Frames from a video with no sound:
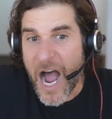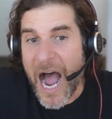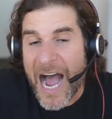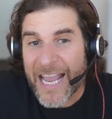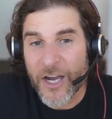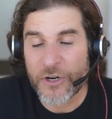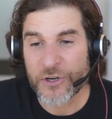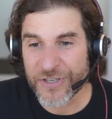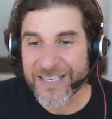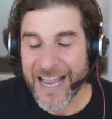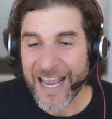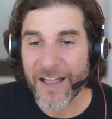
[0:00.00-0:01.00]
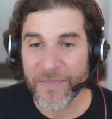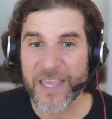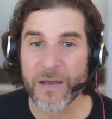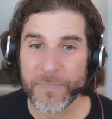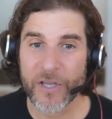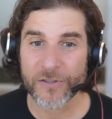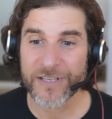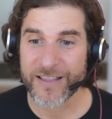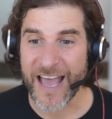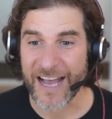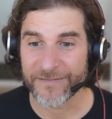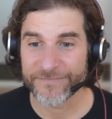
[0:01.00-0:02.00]
I understand the appeal to
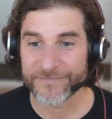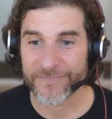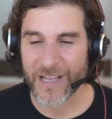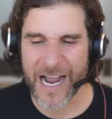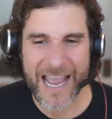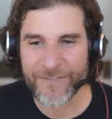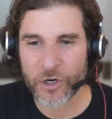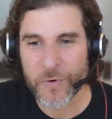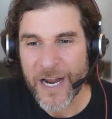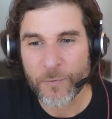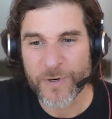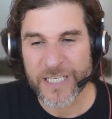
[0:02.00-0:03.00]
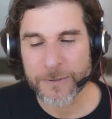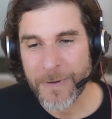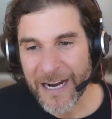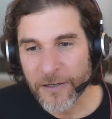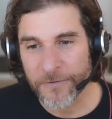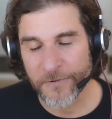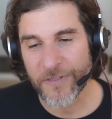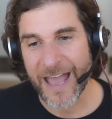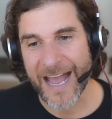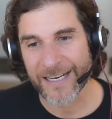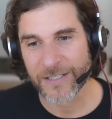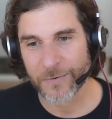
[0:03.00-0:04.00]
that. I have a great respect for
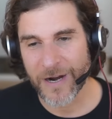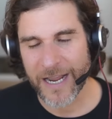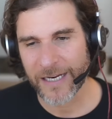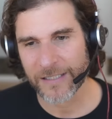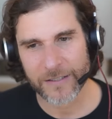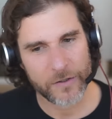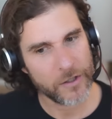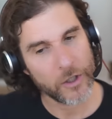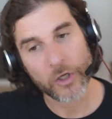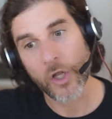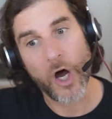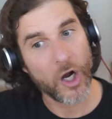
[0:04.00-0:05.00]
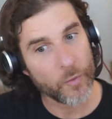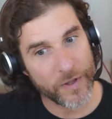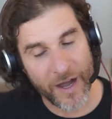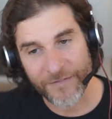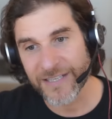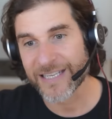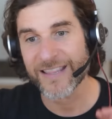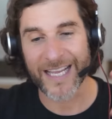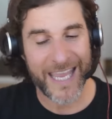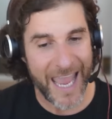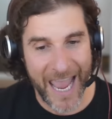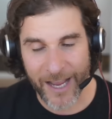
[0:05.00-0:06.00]
that, right? Along with obviously the
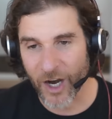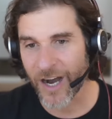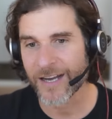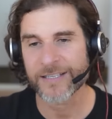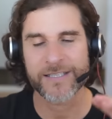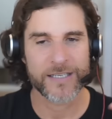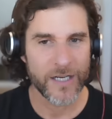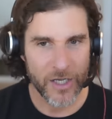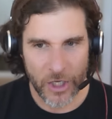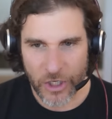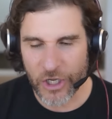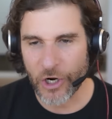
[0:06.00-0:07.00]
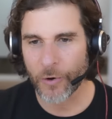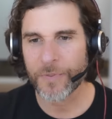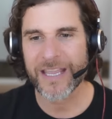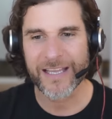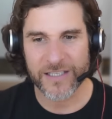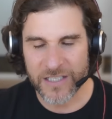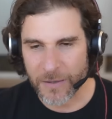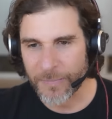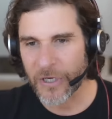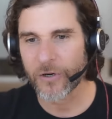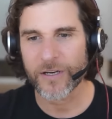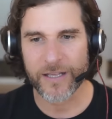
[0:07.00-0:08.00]
chaos you know, and the
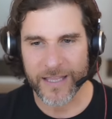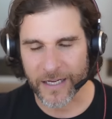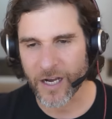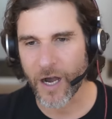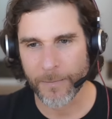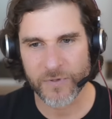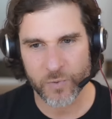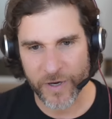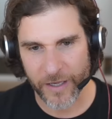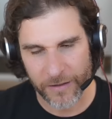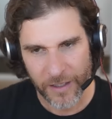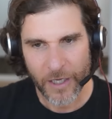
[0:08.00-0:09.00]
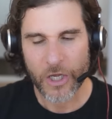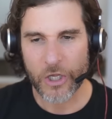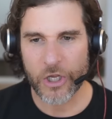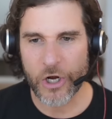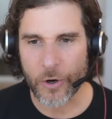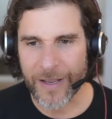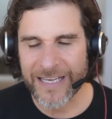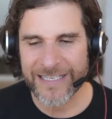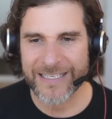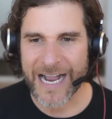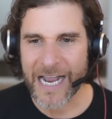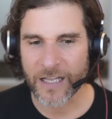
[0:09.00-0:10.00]
instability that comes with, you know, his
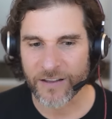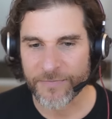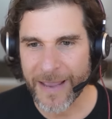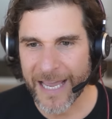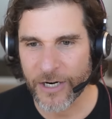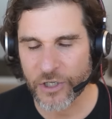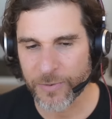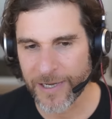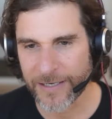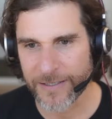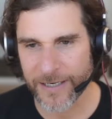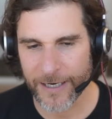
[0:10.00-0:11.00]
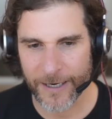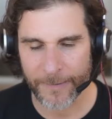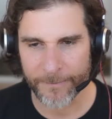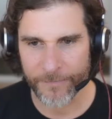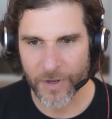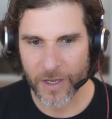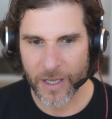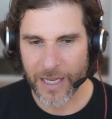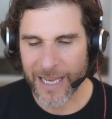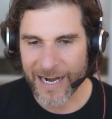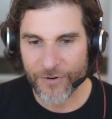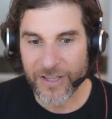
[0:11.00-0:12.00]
style of management um,
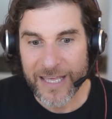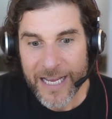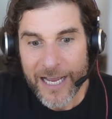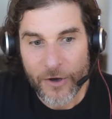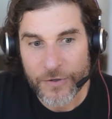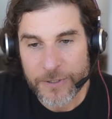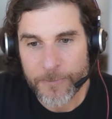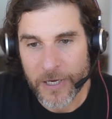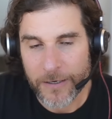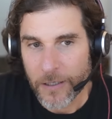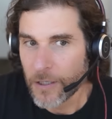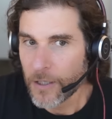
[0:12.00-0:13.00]
and everything else. But